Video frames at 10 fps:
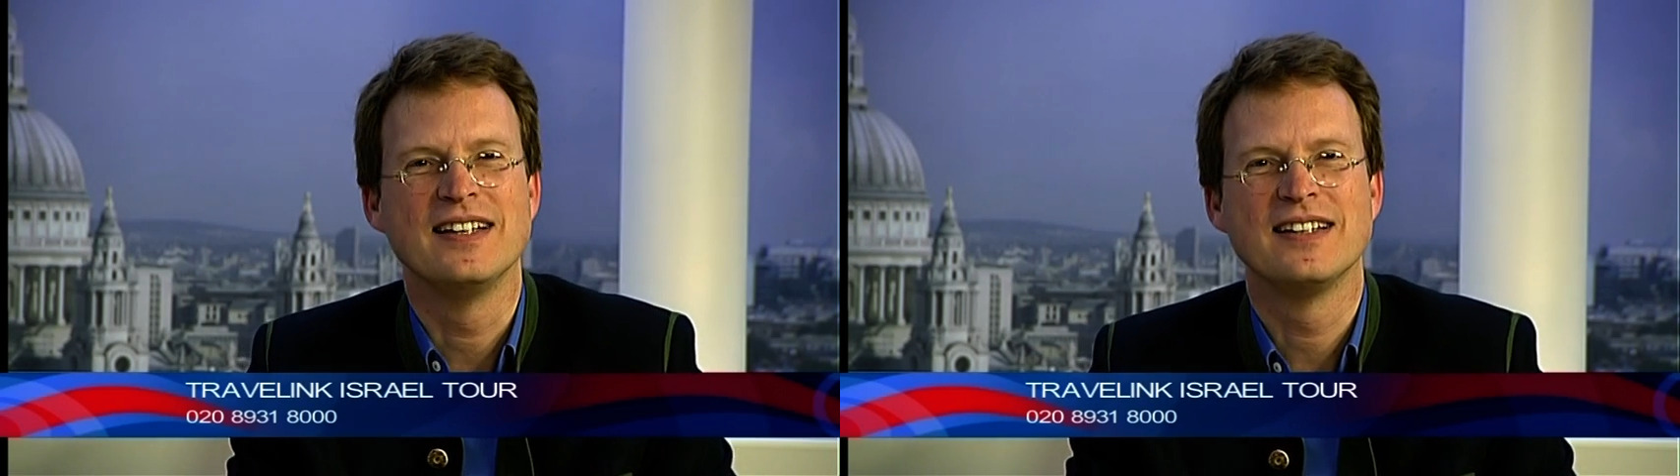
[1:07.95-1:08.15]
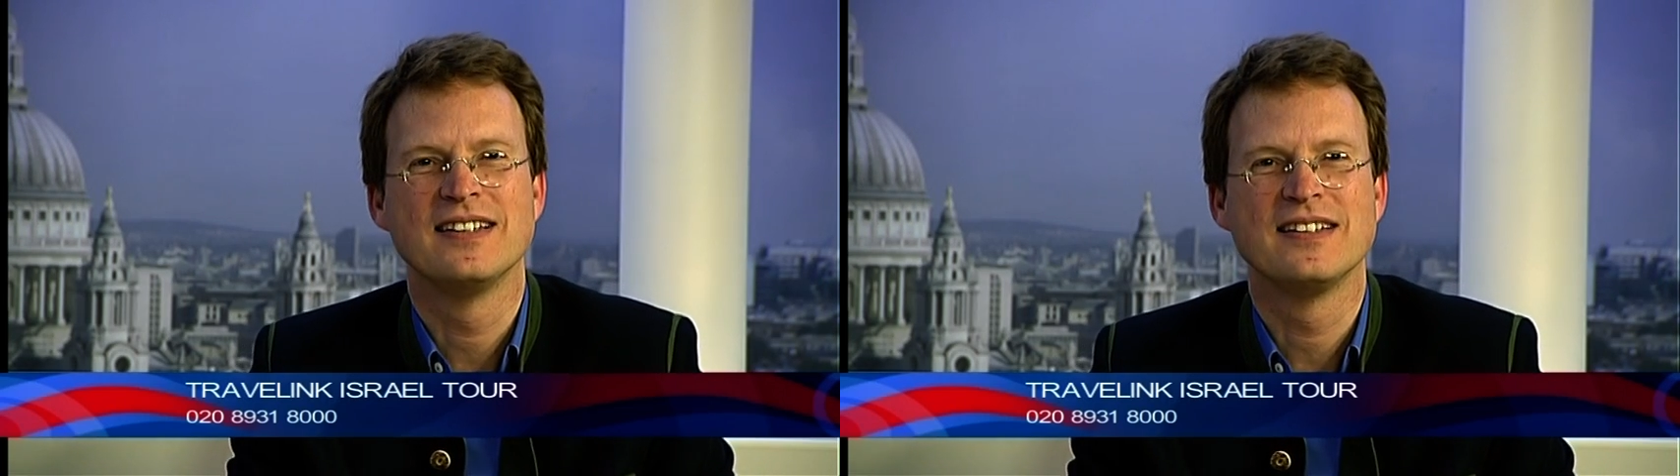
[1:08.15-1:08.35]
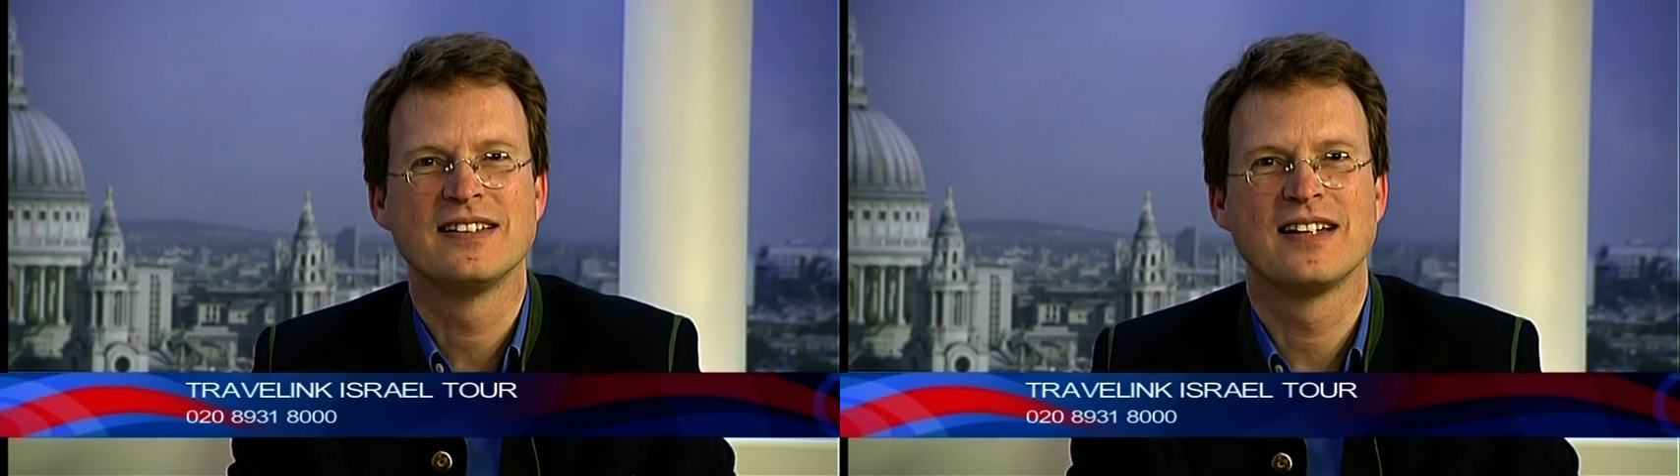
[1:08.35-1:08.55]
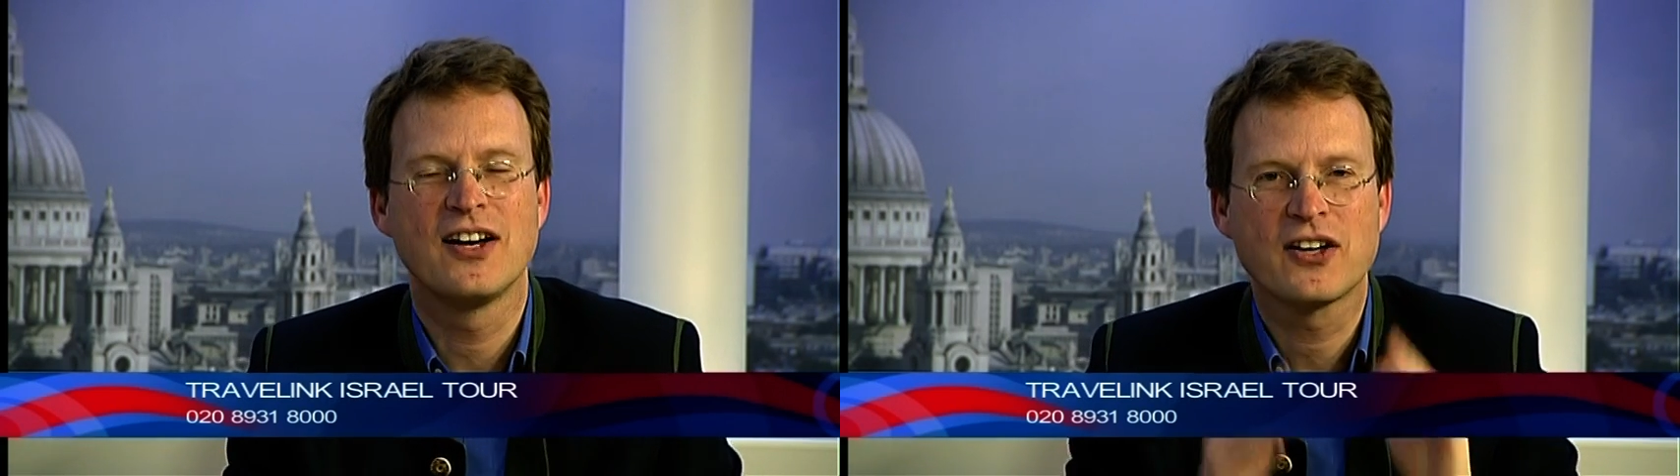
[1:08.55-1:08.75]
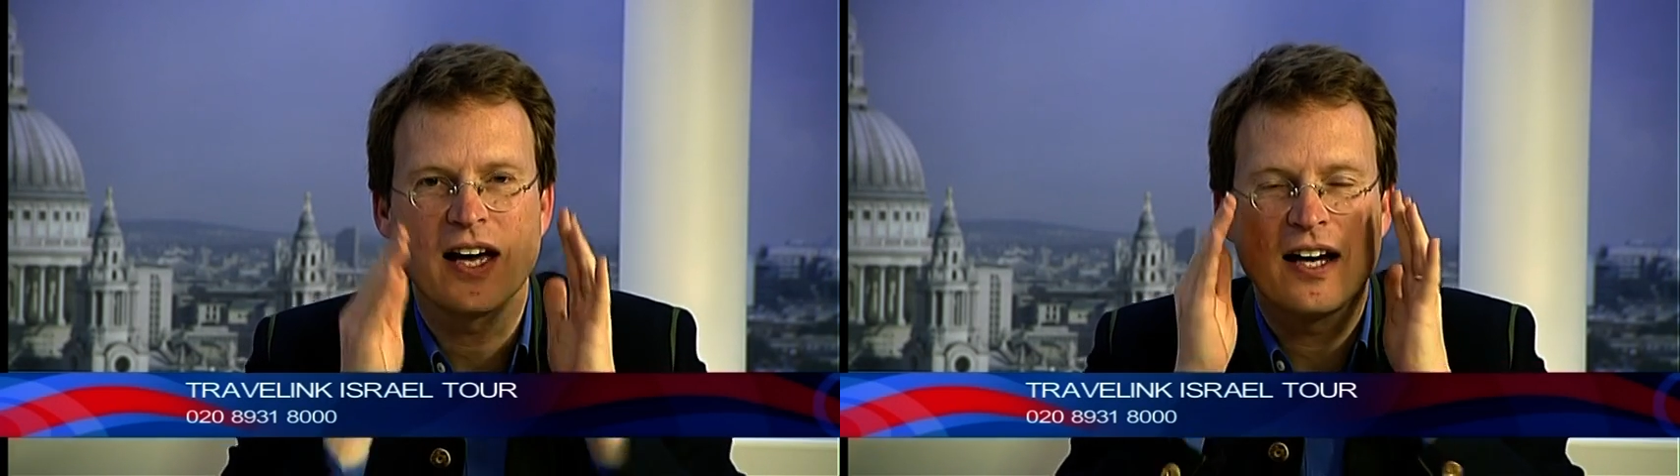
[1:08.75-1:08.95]
Who's going to start.
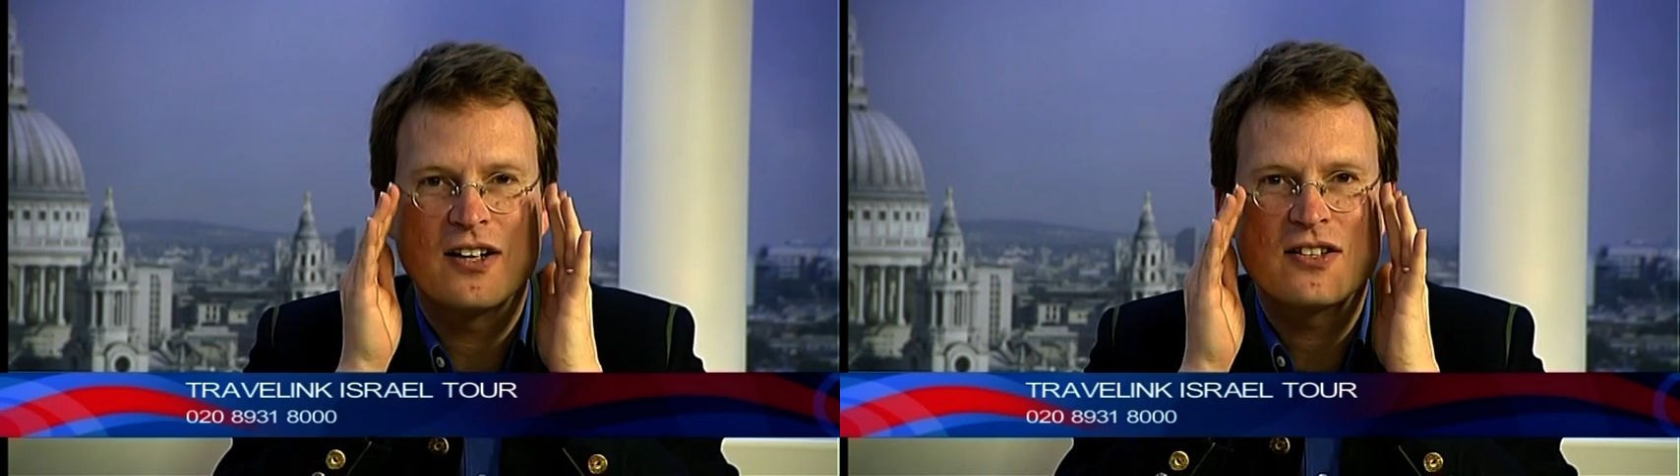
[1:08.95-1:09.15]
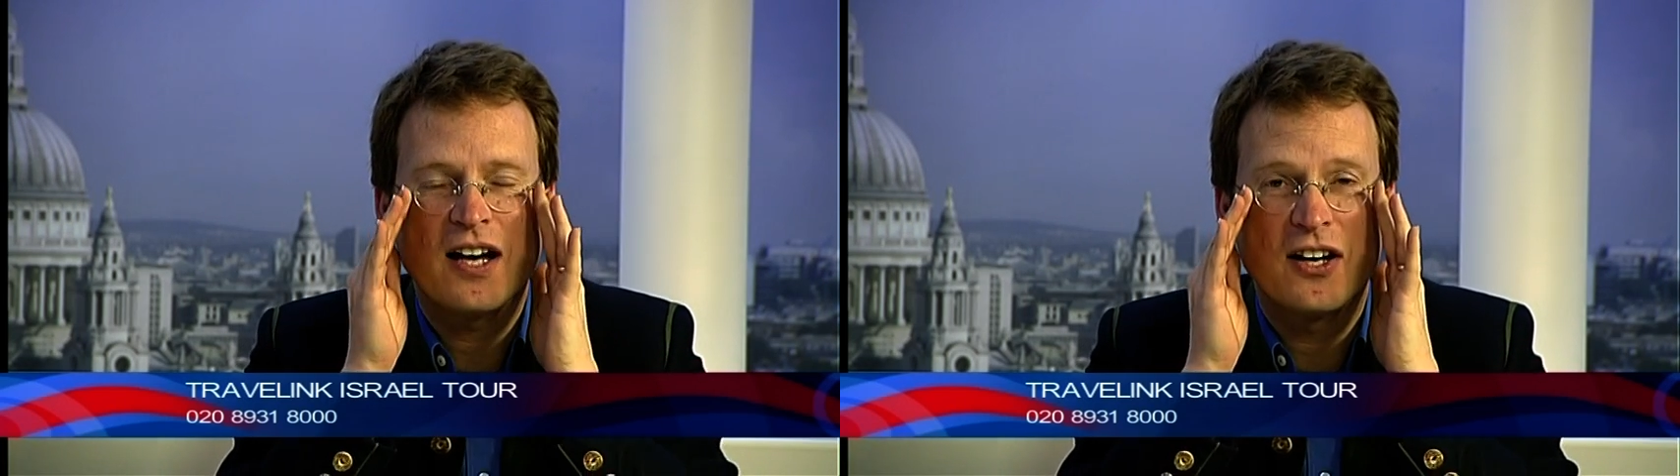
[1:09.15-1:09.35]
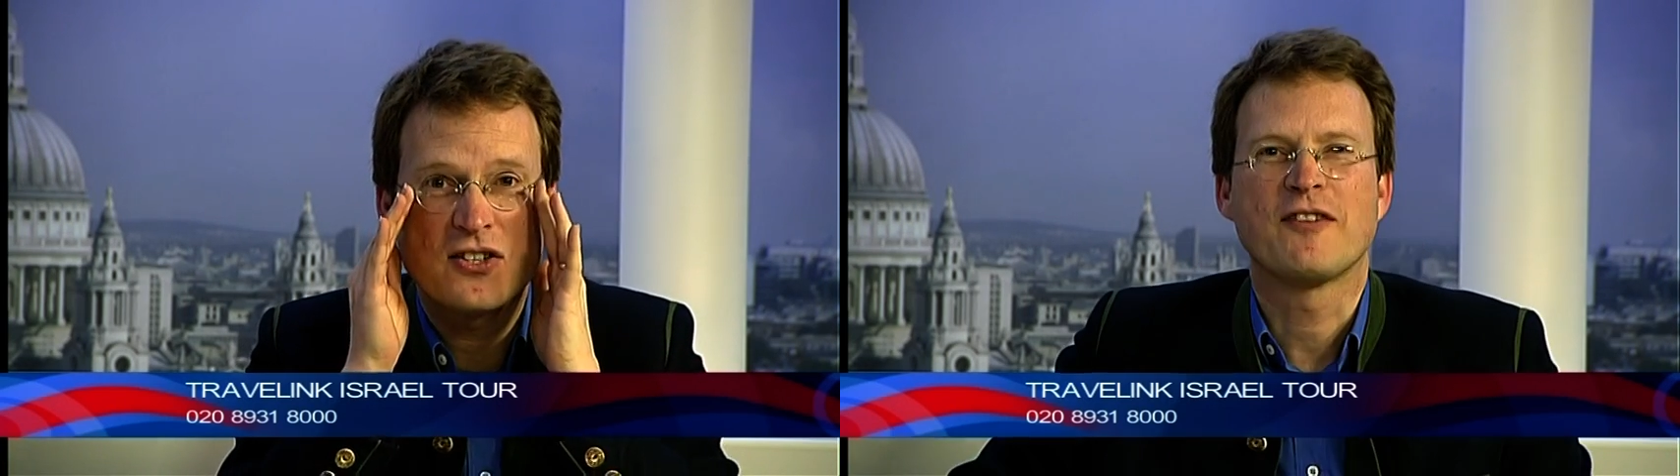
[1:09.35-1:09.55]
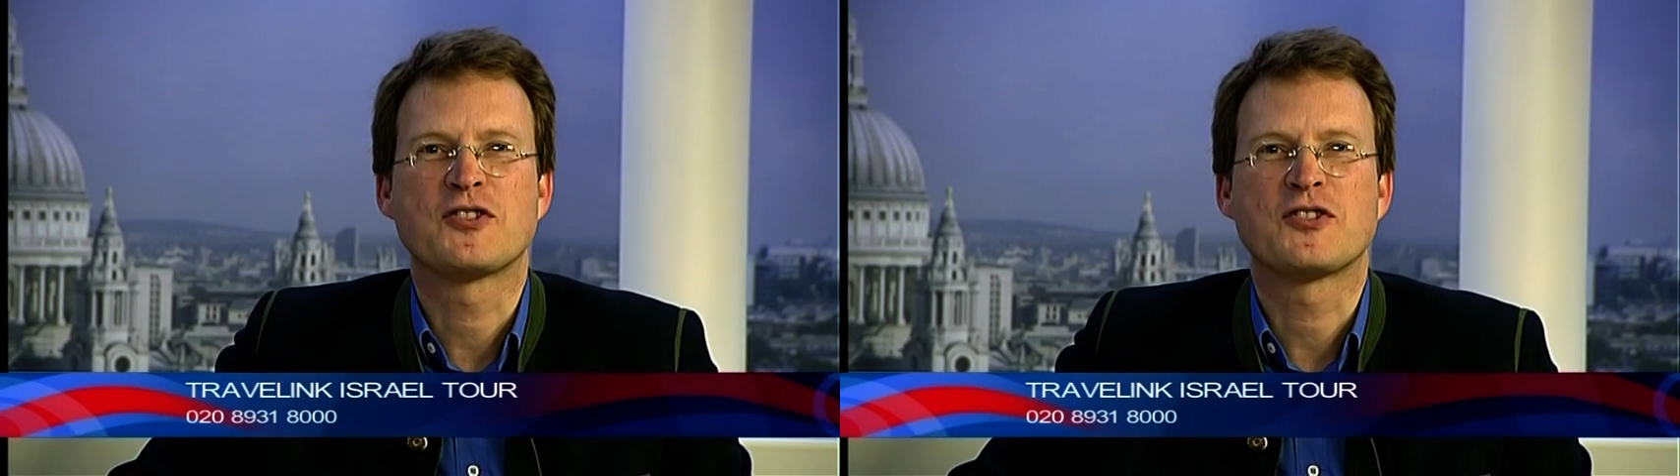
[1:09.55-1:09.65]
Okay, I'll, I'll do it.